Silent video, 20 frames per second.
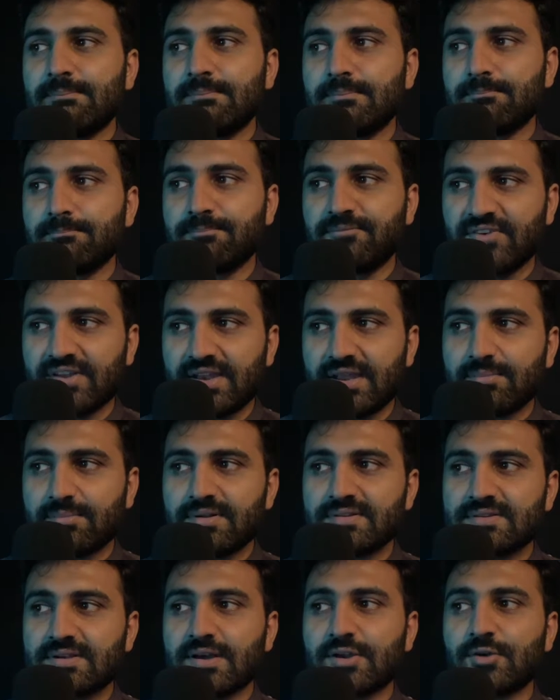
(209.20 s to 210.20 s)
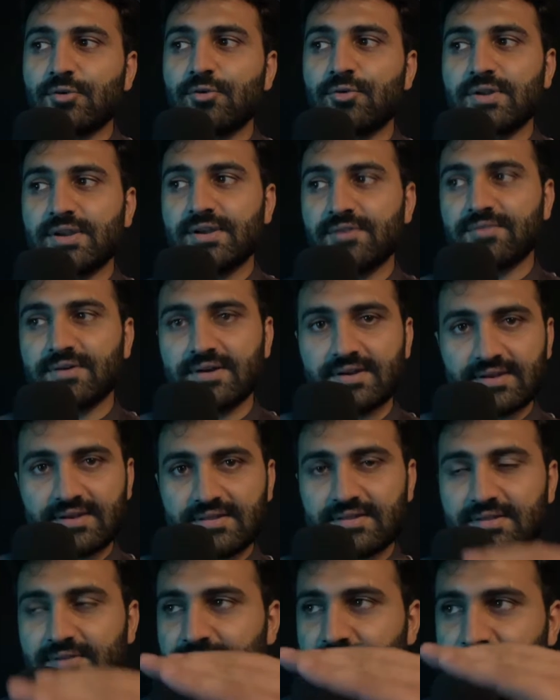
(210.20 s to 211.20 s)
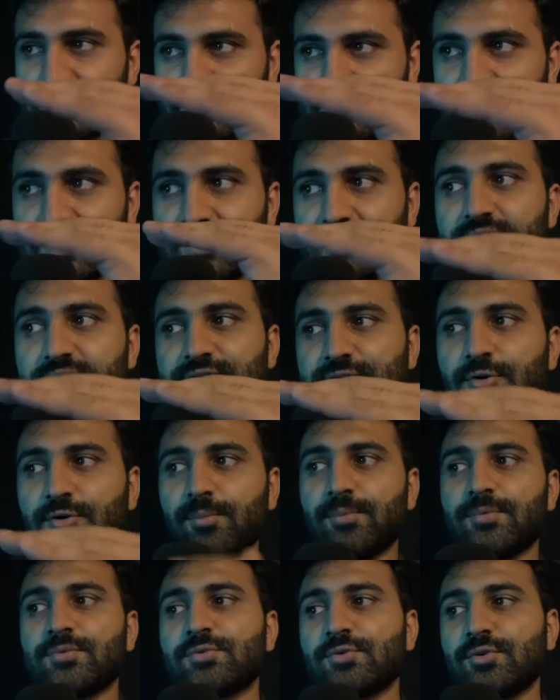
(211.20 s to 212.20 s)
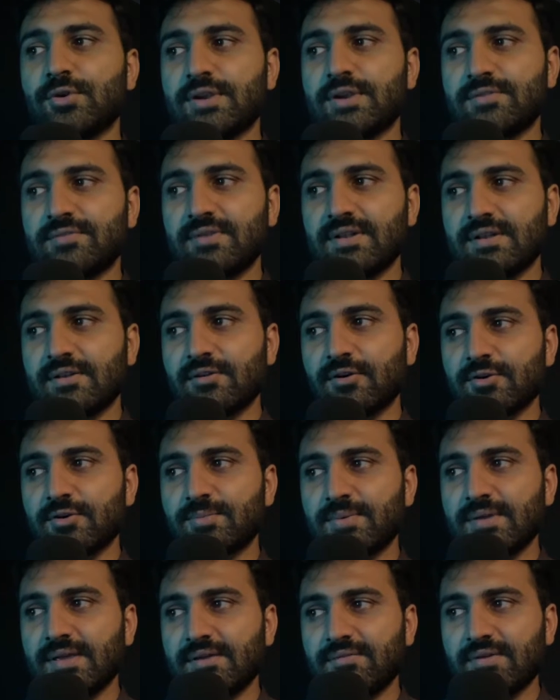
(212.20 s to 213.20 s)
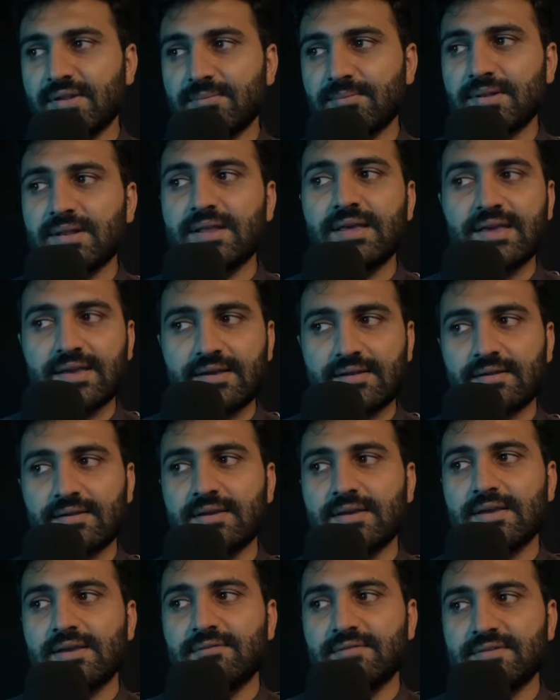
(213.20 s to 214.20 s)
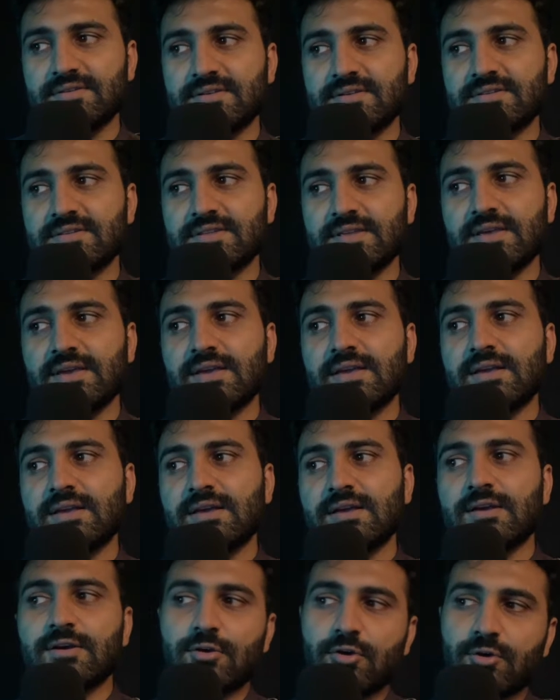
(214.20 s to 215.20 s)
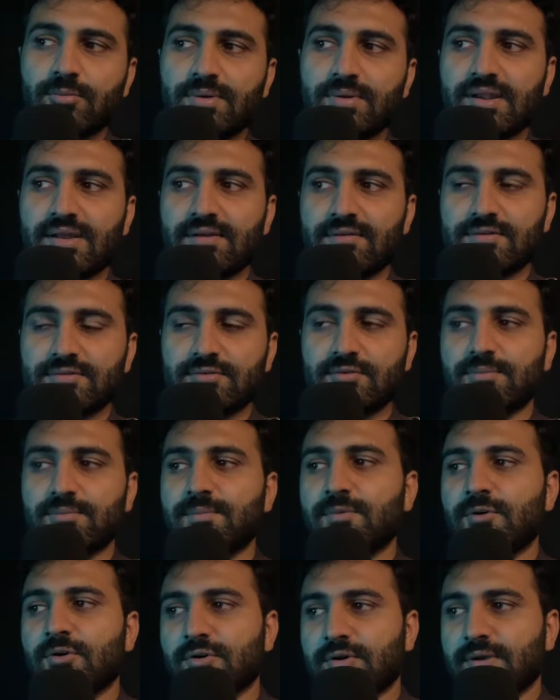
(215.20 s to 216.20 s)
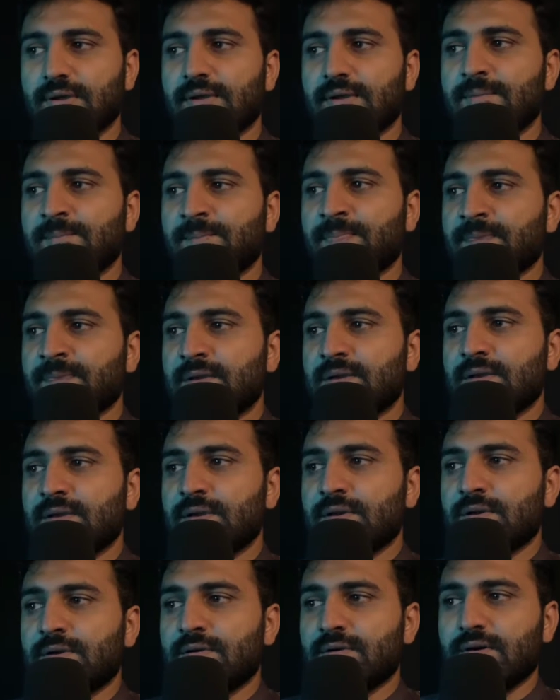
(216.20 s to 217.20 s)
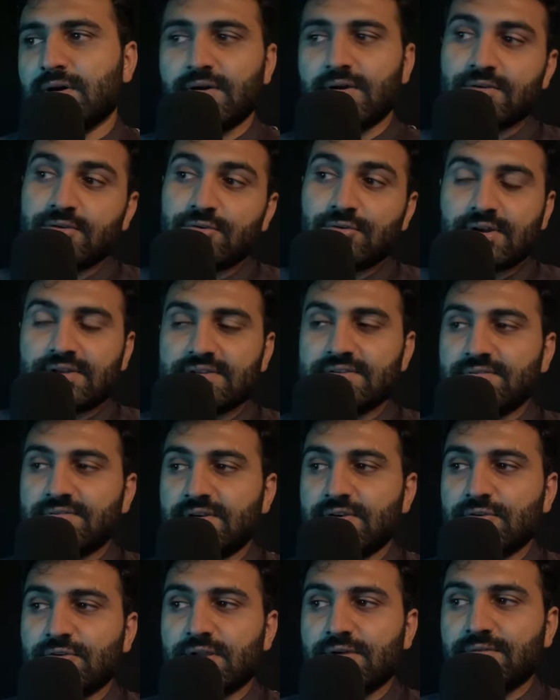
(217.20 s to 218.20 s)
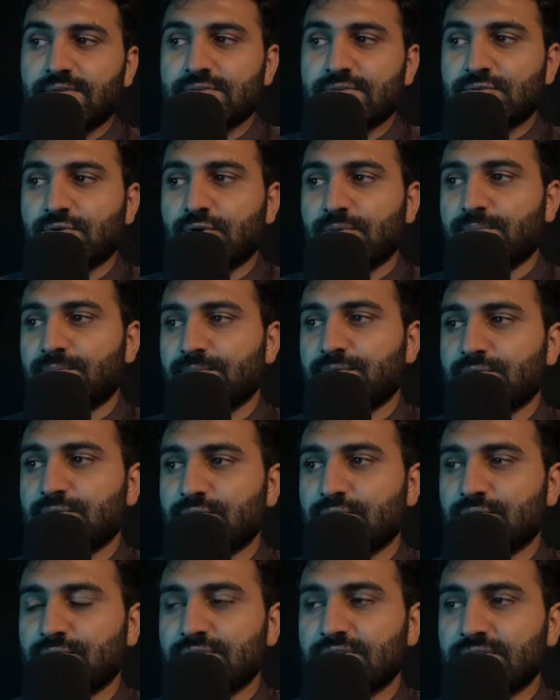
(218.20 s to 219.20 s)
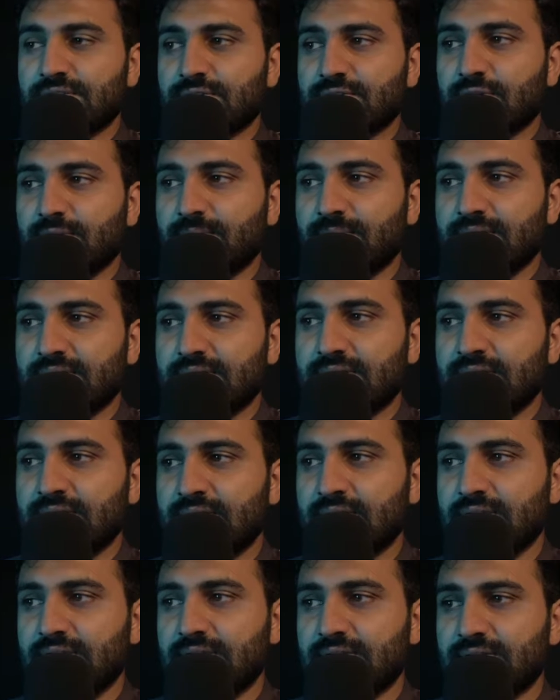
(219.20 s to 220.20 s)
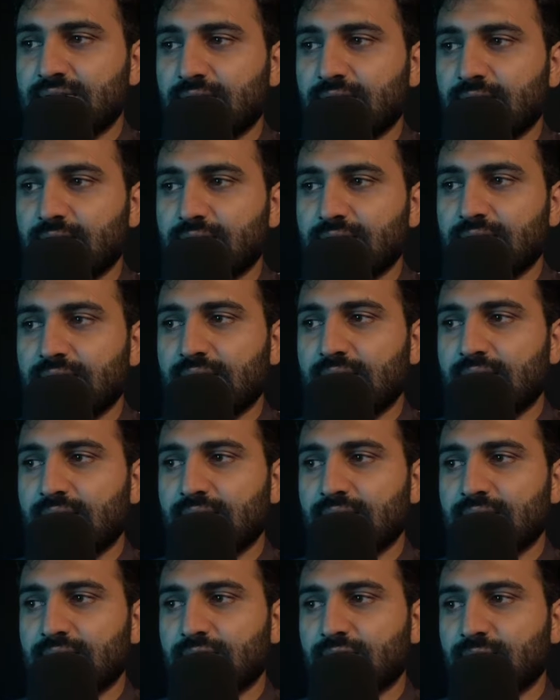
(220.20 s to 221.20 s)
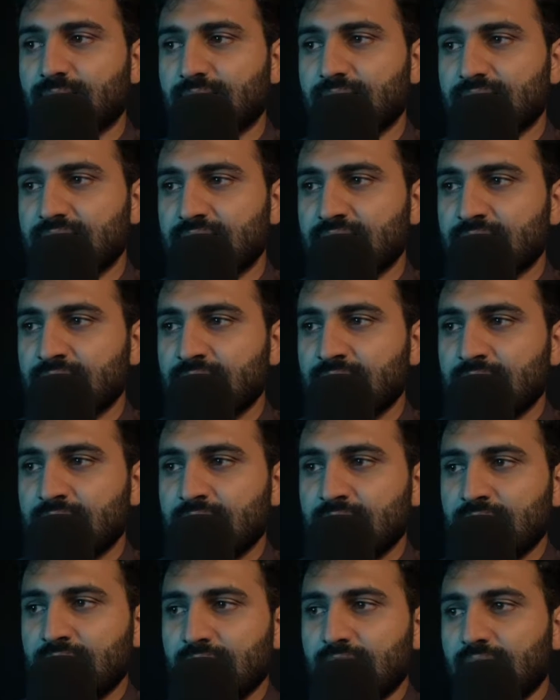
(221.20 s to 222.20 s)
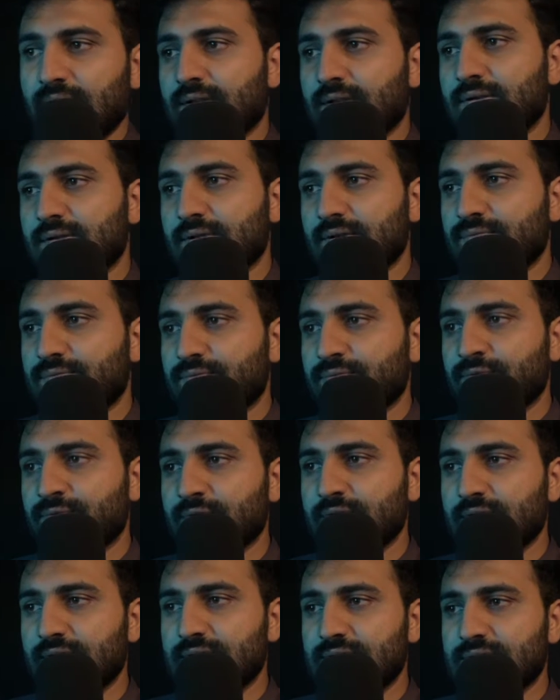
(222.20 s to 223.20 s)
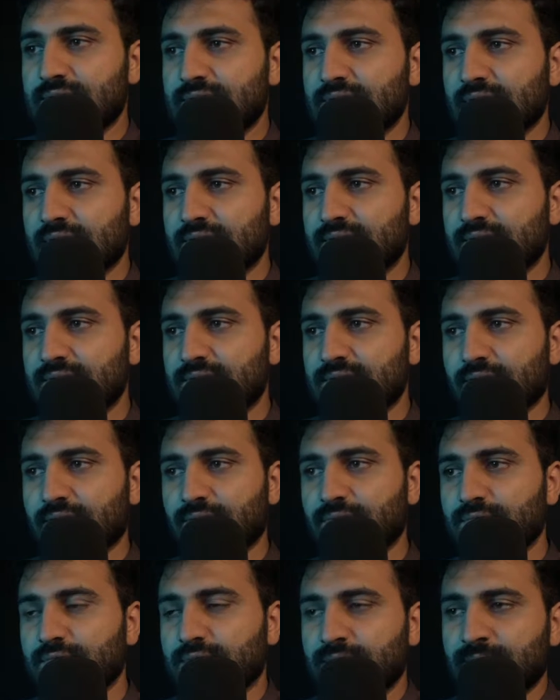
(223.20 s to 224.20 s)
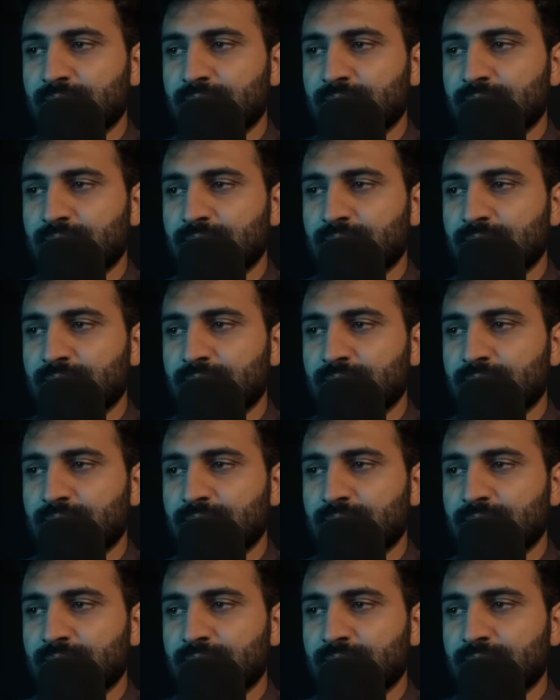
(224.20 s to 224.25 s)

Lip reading: variables are only defined in function level scope, so it will not be available here, which is the global level scope. Okay, or you can say window level scope. So just comment it out and comment in. And if we check this out,